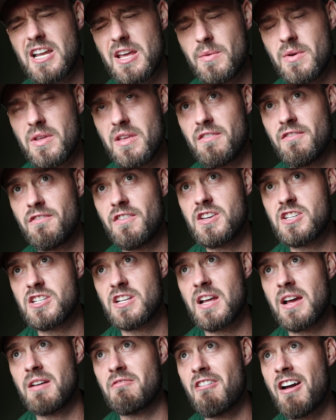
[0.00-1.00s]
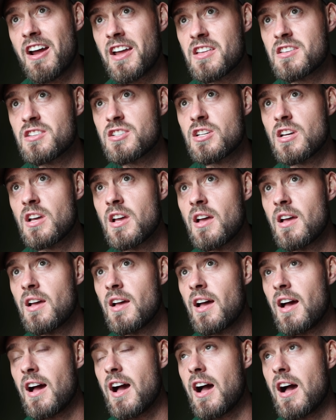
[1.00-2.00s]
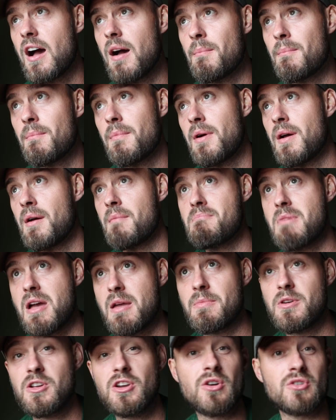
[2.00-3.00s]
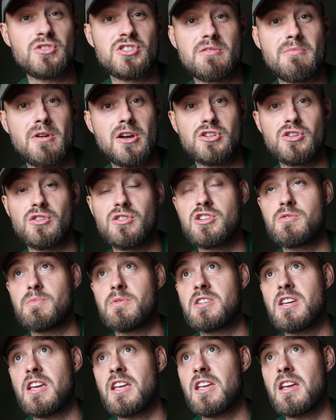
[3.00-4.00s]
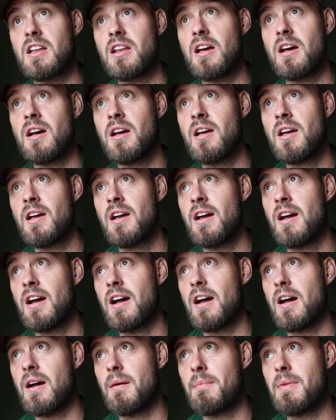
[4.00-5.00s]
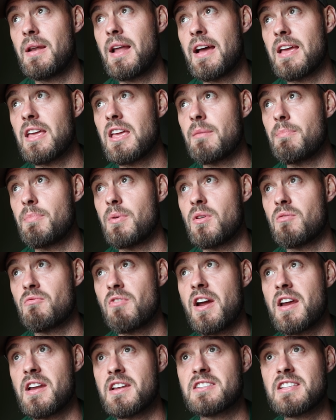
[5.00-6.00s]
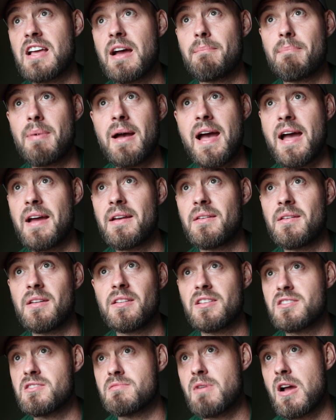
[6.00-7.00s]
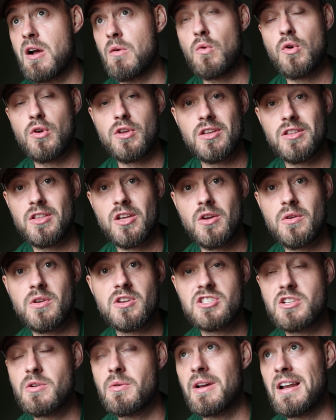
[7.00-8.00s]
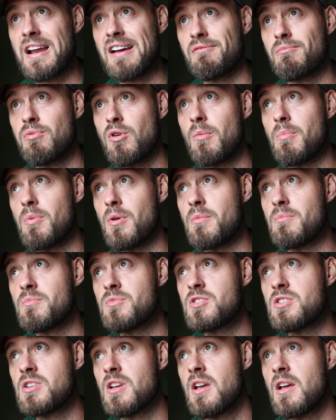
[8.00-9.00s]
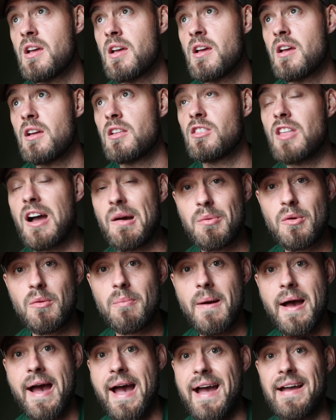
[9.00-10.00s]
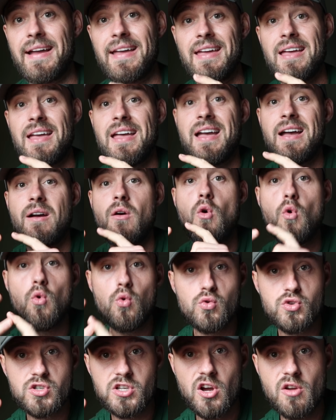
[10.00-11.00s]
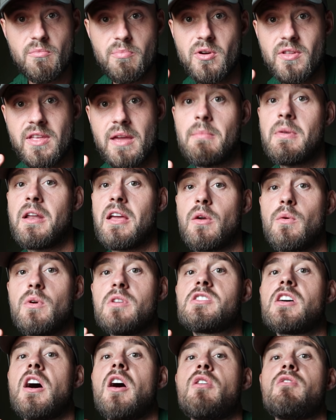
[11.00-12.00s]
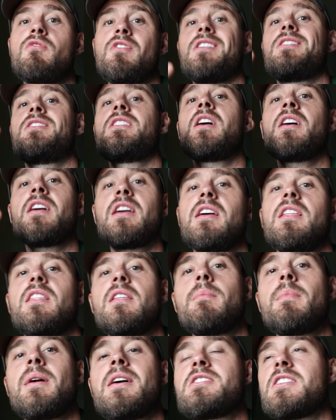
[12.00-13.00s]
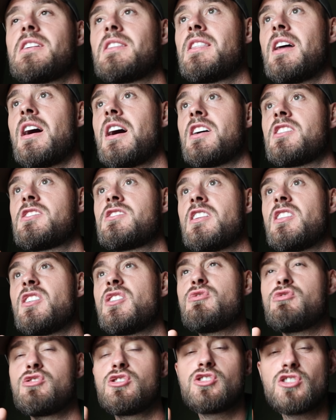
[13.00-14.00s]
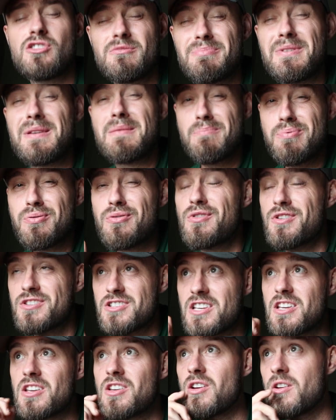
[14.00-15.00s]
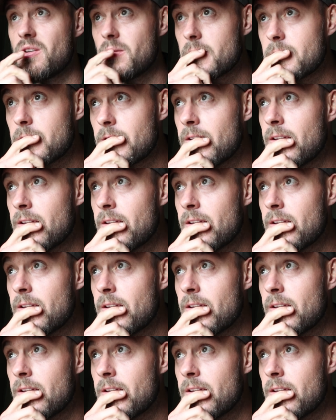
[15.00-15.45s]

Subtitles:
when you're fishing at range. Maybe not so much on this particular lake, but the rain is that bad, it doesn't matter what you do, you're still going to have problems. Double bag, also put them liquids over, dunk it in the magic dust, and you should be pretty good